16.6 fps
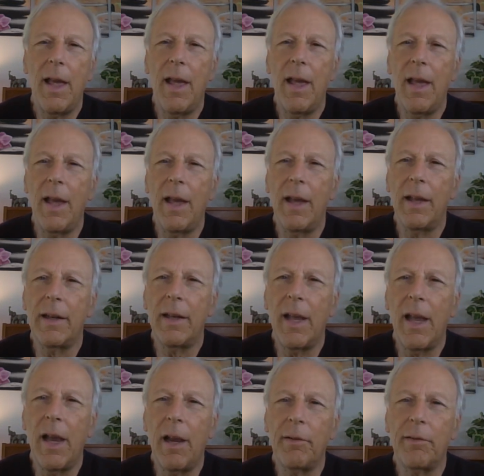And
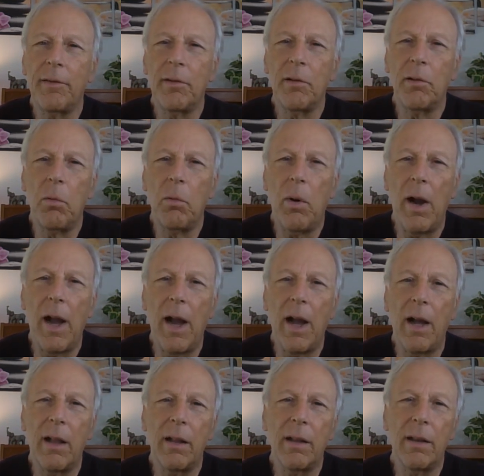after a
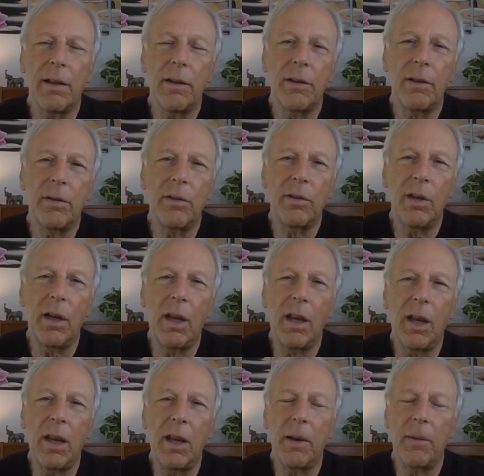while,
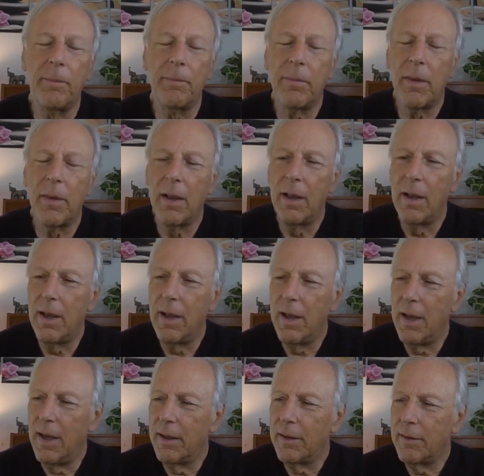she
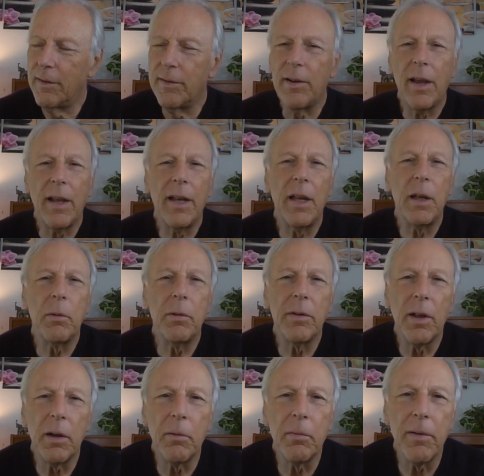decided he was
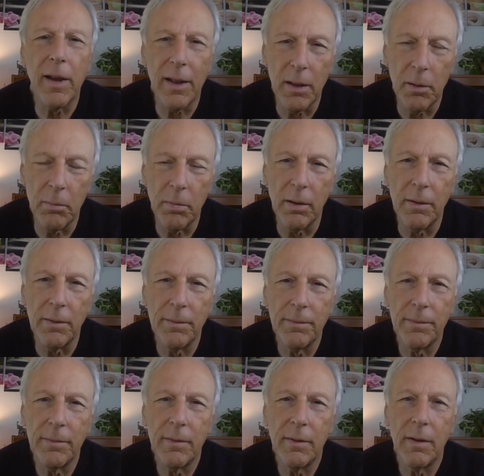unavailable.
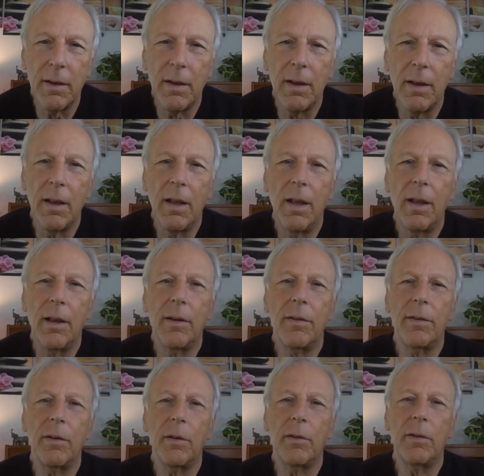
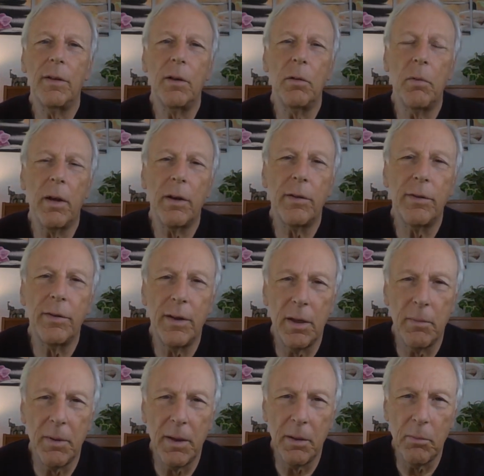So she didn't want to see
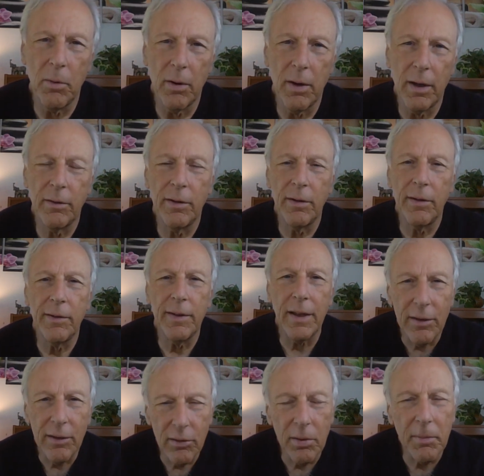him anymore. And she
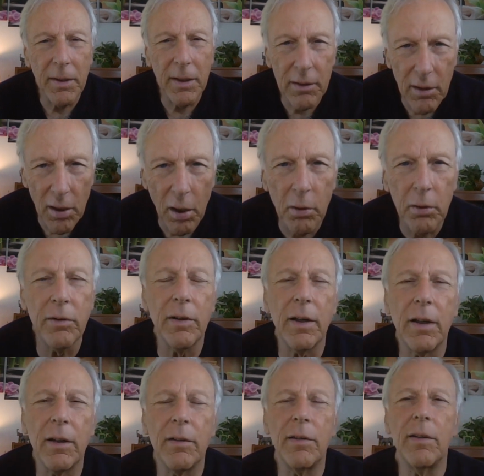said to me in
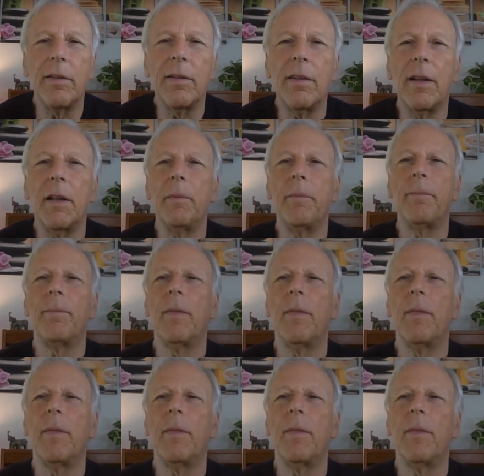coaching, she said,